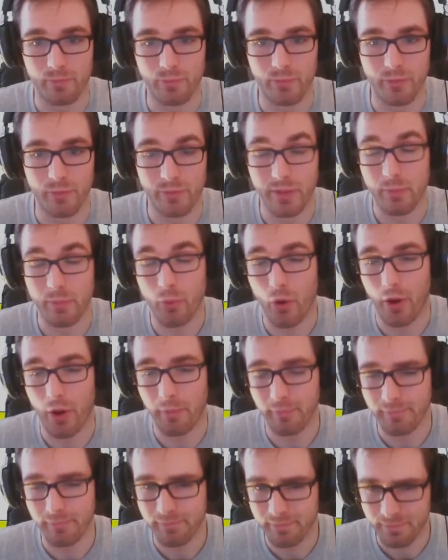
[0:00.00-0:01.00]
V prime.
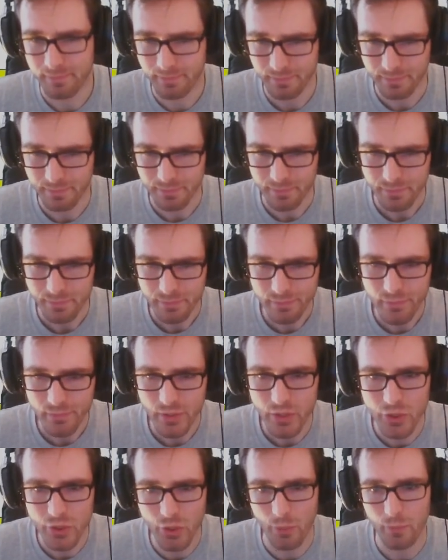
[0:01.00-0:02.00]

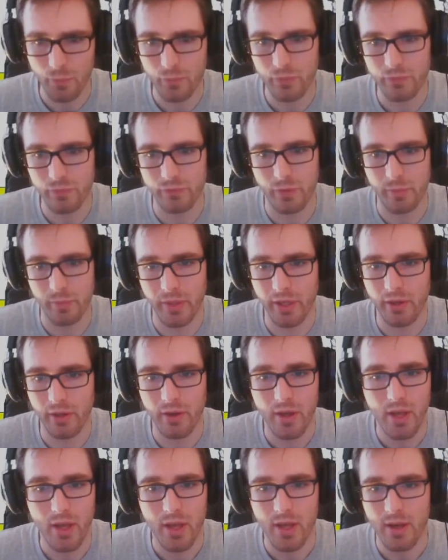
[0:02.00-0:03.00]
So from there,
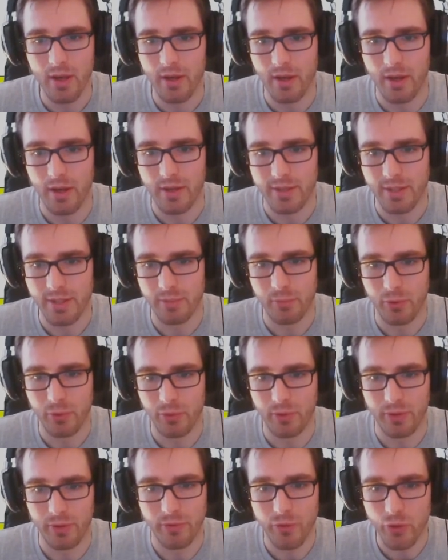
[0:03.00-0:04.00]
simple
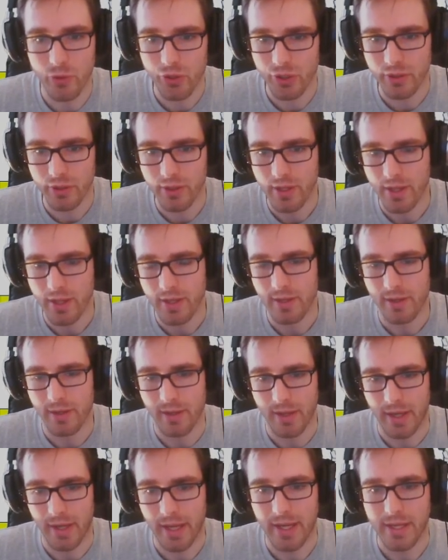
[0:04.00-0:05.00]
inversion,
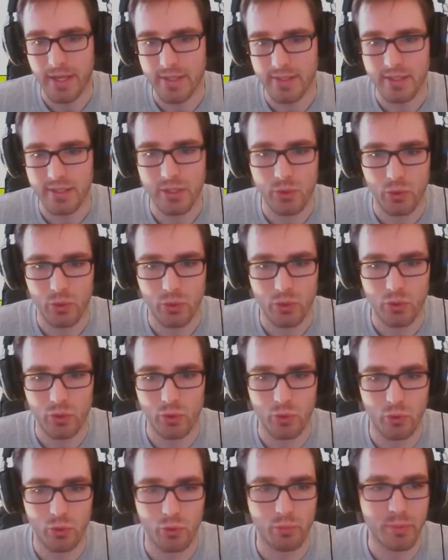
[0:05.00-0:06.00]
A is equal
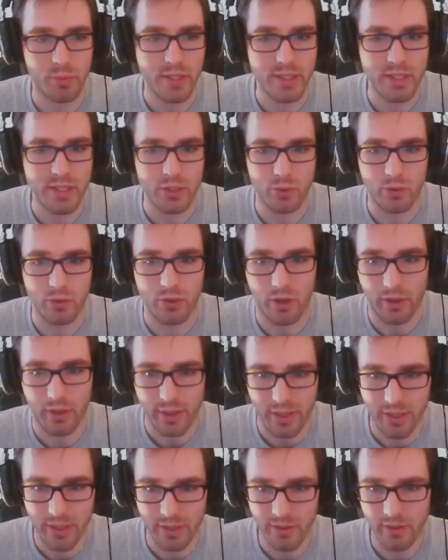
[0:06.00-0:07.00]
to P0 dot
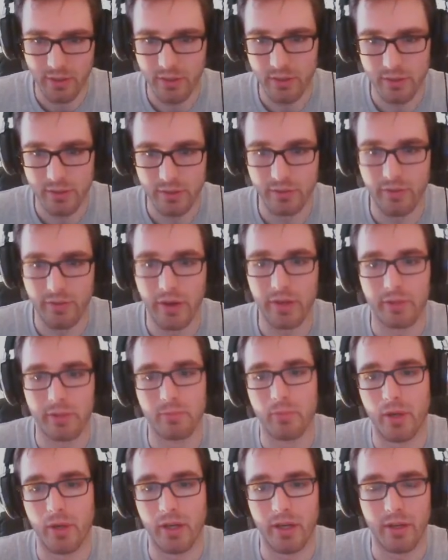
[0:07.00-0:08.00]
n divided
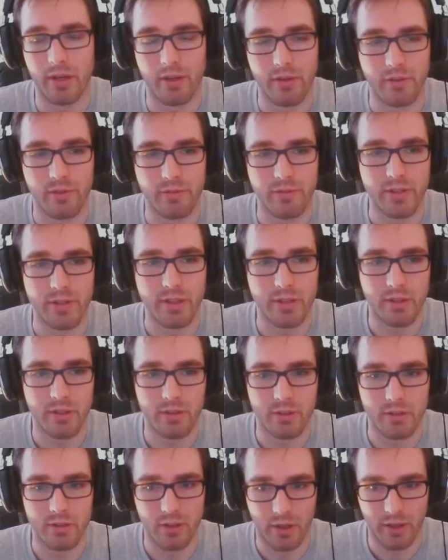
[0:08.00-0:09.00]
by V
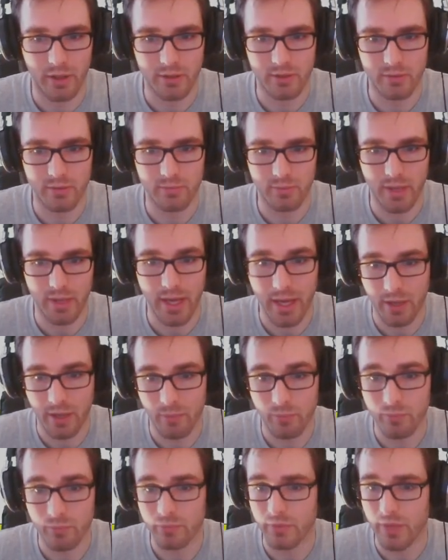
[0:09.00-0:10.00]
dot n.
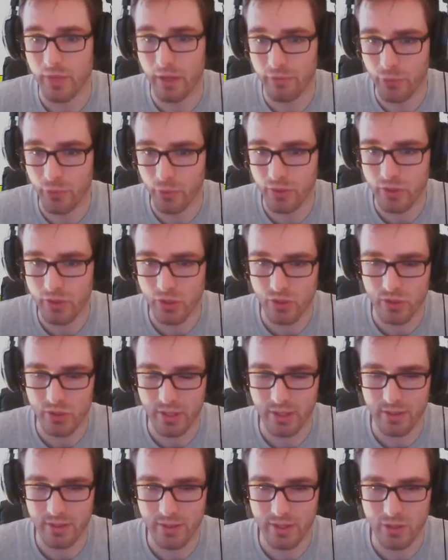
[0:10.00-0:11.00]
A few interesting
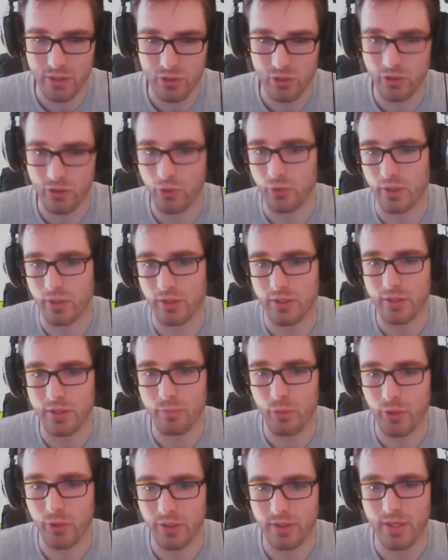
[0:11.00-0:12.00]
things to note at this
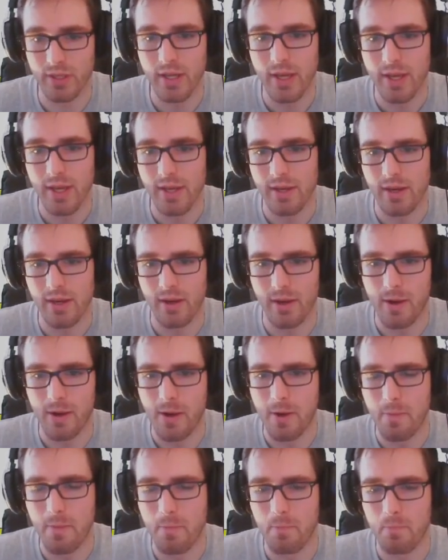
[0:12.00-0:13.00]
point. There
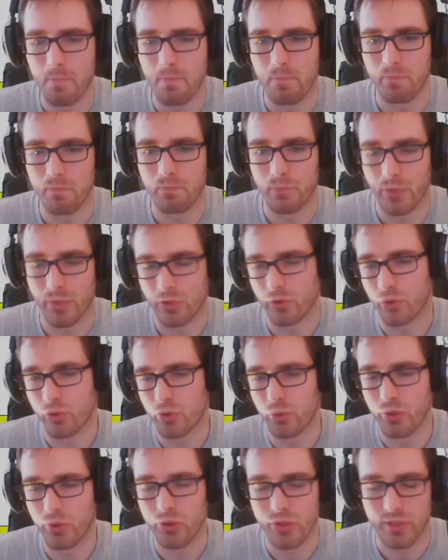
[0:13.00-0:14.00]
are two
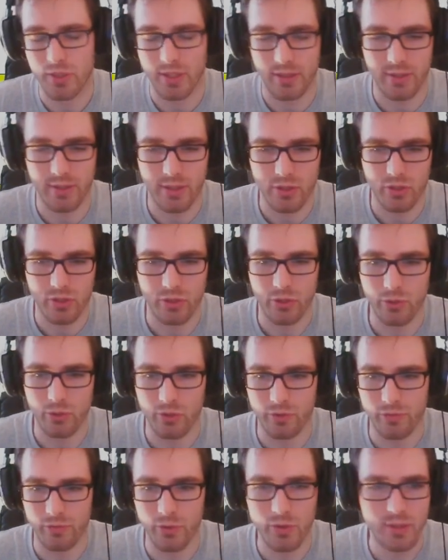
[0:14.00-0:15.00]
interesting things to note. The
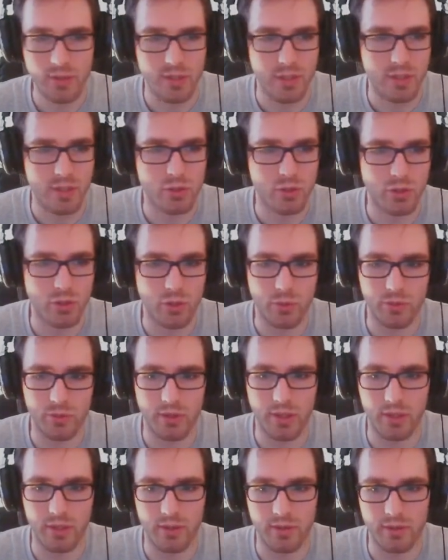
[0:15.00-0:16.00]
first is to note
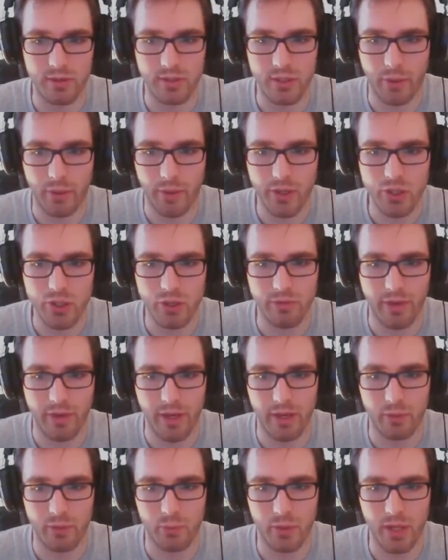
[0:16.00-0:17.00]
that the direction of
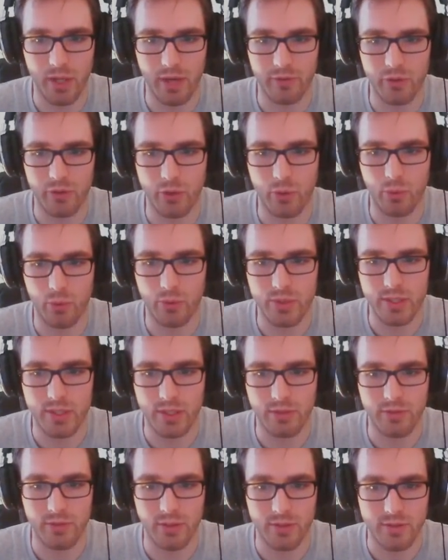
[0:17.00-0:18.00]
n will have no
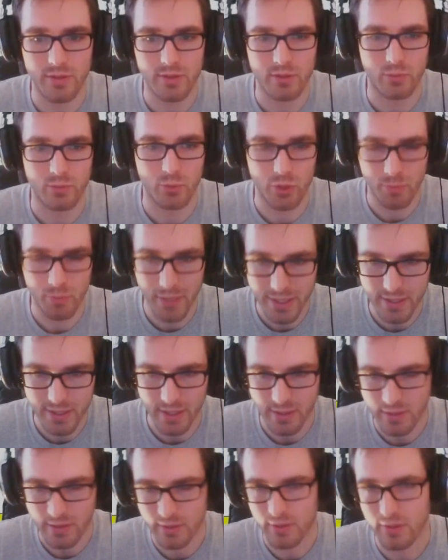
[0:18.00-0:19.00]
significance, which makes
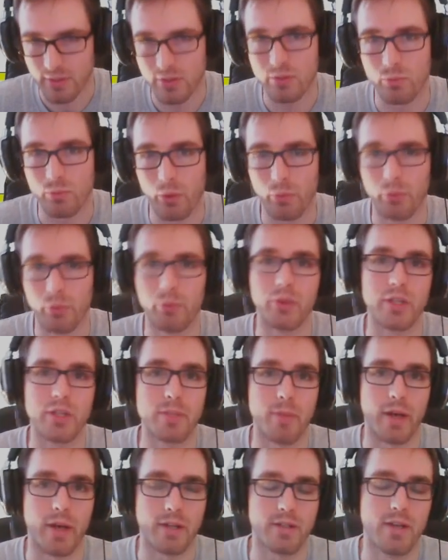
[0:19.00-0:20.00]
sense. It's what we would
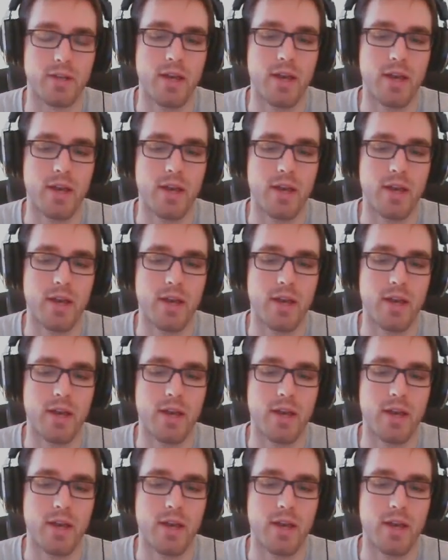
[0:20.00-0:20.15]
expect.